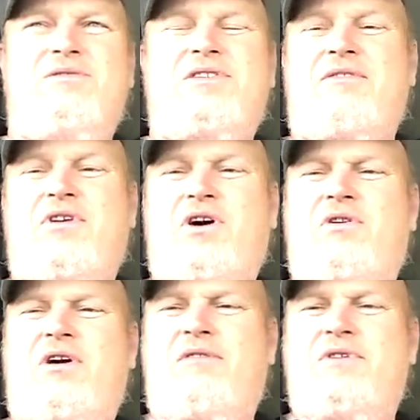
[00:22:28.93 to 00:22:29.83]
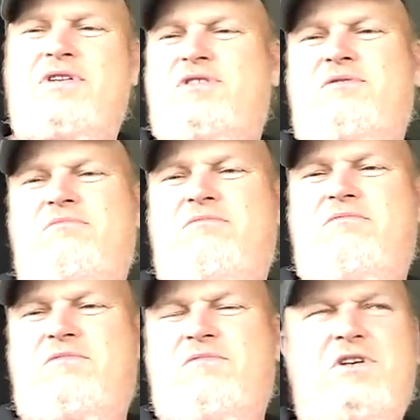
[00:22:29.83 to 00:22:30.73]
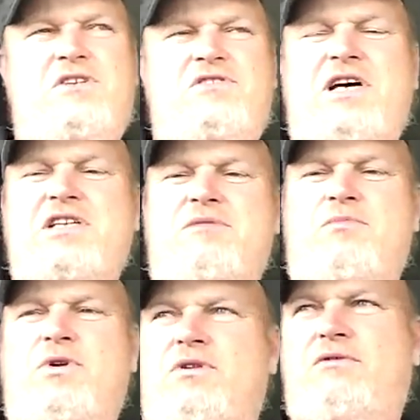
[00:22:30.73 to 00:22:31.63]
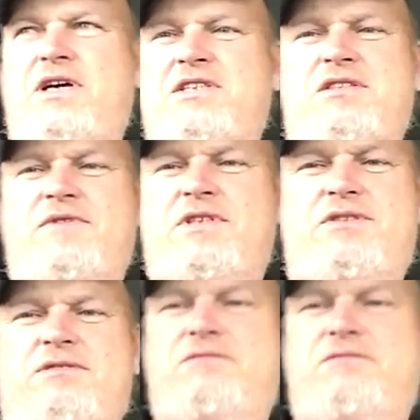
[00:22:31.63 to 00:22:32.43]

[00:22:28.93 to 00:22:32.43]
700 of it's accessible. The rest of it's,